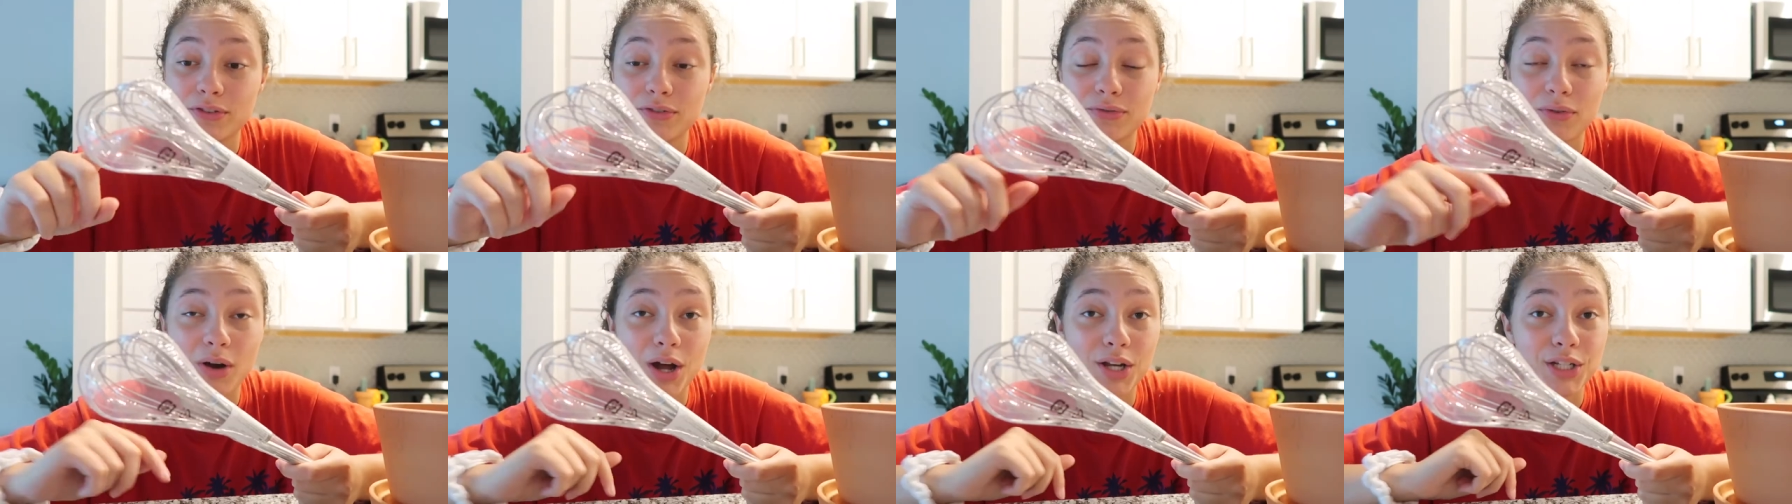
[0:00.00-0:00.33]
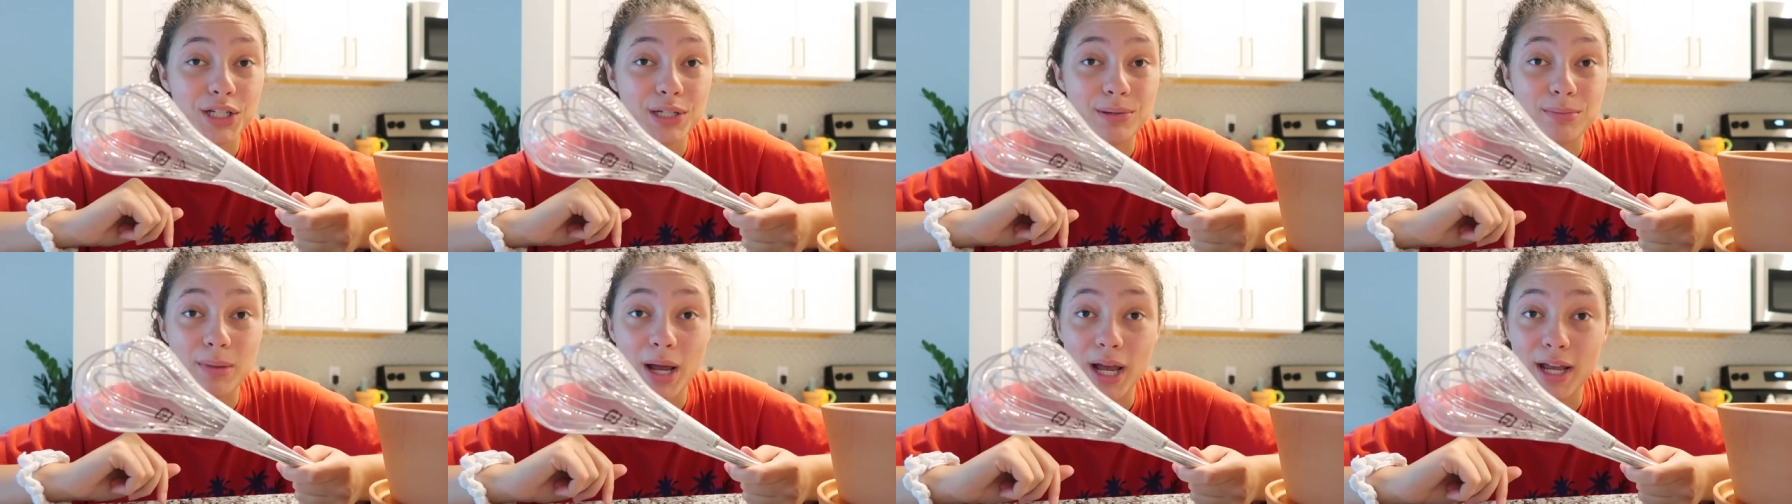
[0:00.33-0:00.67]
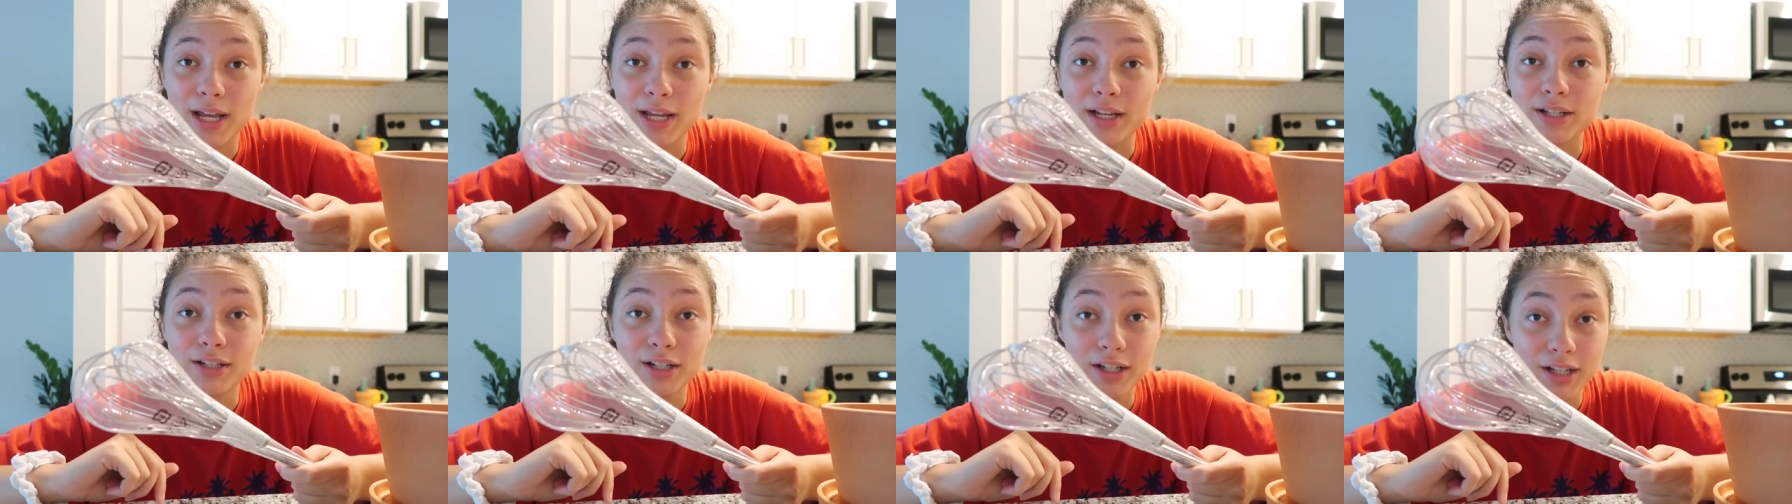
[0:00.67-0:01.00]
you watched
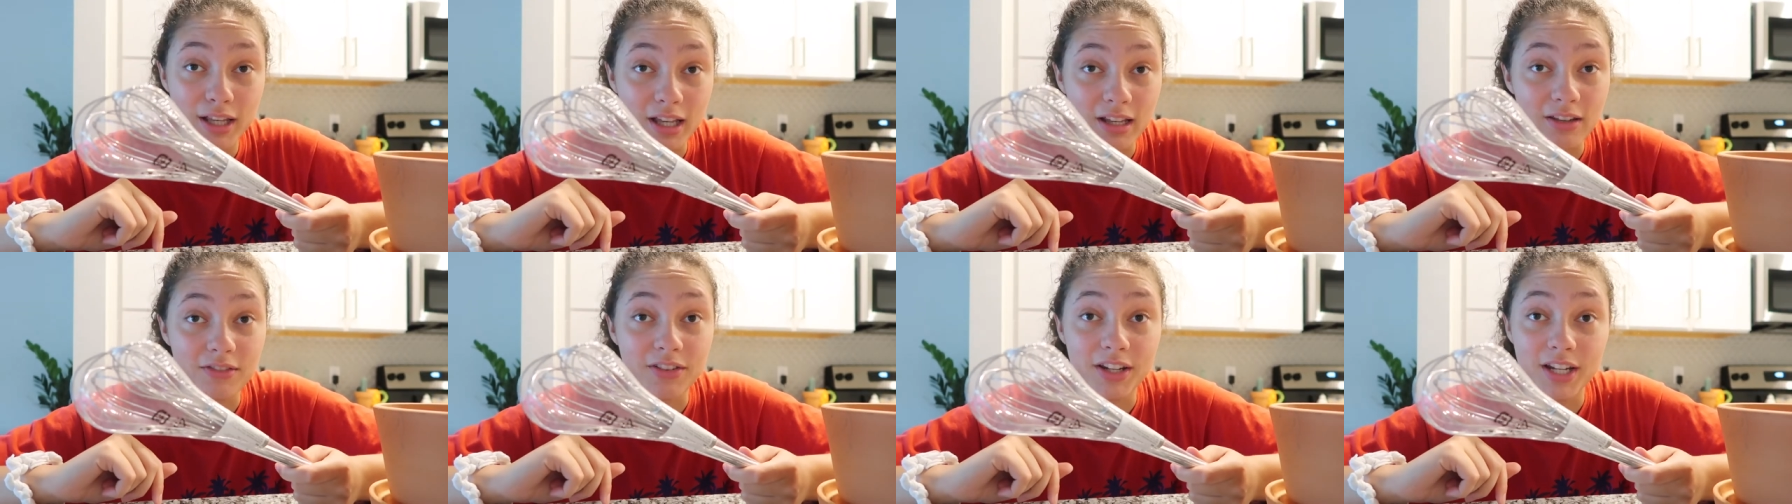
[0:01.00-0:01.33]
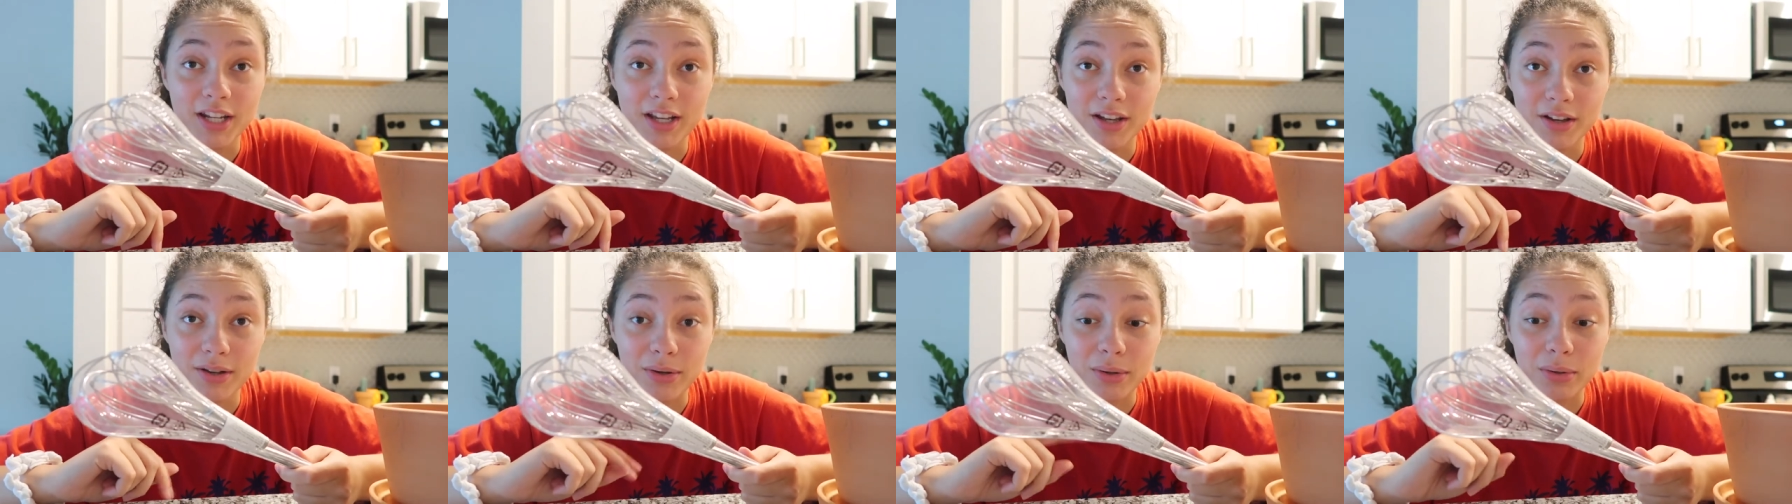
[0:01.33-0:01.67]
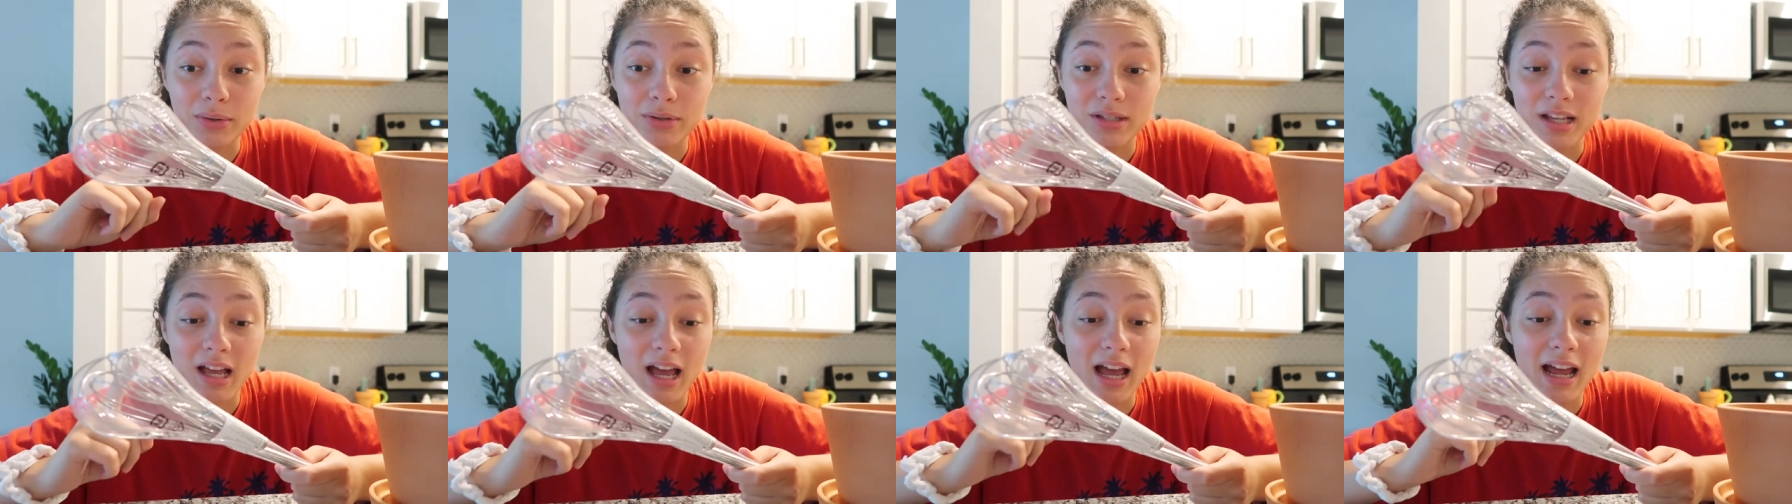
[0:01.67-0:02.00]
my cooking videos,